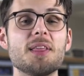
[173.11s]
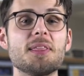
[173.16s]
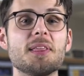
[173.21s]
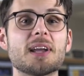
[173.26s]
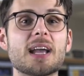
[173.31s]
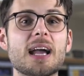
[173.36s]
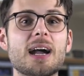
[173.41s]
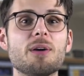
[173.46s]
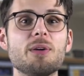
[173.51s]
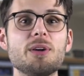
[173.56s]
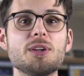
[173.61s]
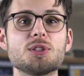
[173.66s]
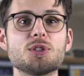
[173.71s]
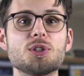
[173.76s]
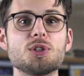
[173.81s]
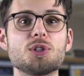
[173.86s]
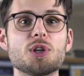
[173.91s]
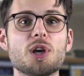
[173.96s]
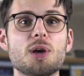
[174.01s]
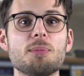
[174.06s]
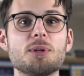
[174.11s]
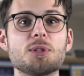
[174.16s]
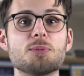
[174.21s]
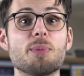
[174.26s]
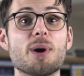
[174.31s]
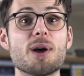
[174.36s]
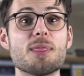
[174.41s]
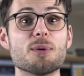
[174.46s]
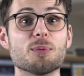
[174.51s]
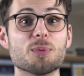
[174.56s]
the current is determined
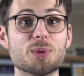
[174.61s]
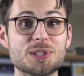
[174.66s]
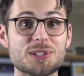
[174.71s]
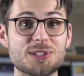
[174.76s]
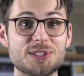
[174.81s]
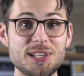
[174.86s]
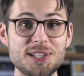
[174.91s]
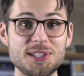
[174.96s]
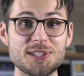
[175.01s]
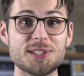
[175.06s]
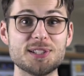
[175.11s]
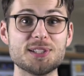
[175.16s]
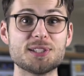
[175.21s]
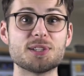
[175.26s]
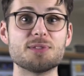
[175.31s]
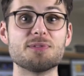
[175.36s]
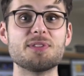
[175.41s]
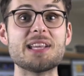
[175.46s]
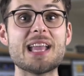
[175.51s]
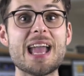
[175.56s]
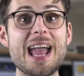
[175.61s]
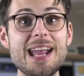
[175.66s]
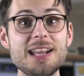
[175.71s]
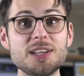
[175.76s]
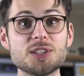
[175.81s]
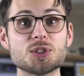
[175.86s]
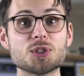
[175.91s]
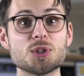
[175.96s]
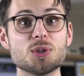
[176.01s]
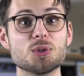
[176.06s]
by the resistance of the
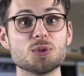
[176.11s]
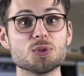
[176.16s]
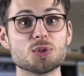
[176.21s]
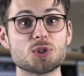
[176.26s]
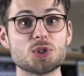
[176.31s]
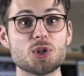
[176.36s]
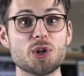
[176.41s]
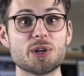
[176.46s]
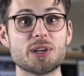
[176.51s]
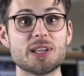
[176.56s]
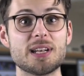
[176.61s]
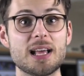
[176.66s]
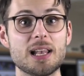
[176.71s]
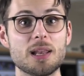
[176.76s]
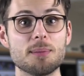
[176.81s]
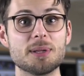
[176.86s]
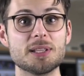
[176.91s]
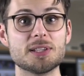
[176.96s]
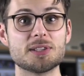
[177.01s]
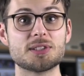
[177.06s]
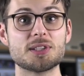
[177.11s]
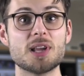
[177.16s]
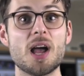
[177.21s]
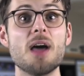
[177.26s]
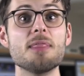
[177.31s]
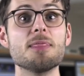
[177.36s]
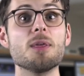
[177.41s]
external circuit elements,